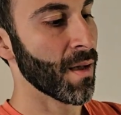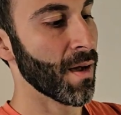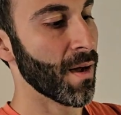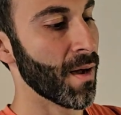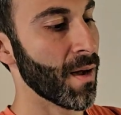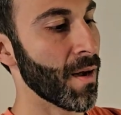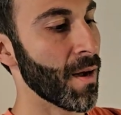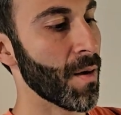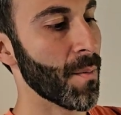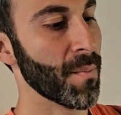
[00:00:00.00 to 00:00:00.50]

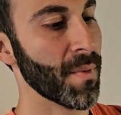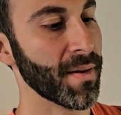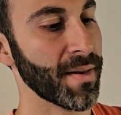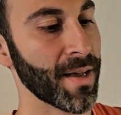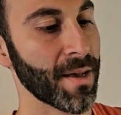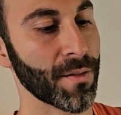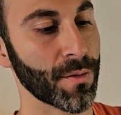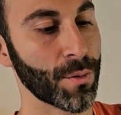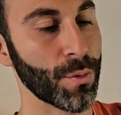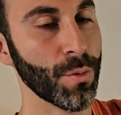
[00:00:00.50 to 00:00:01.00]

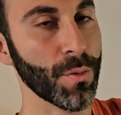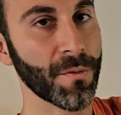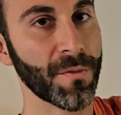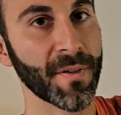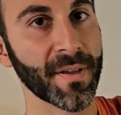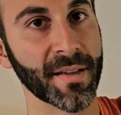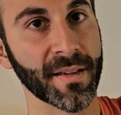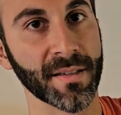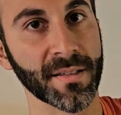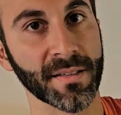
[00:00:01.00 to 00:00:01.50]
Now, the cool
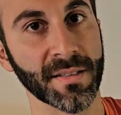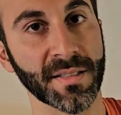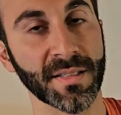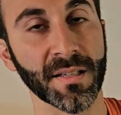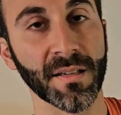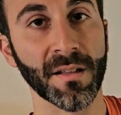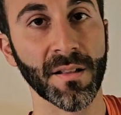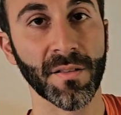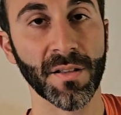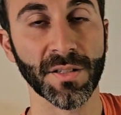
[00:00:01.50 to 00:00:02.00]
thing is
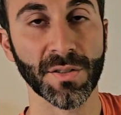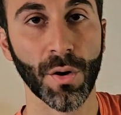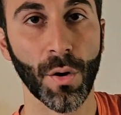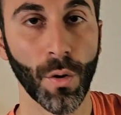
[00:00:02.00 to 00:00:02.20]
this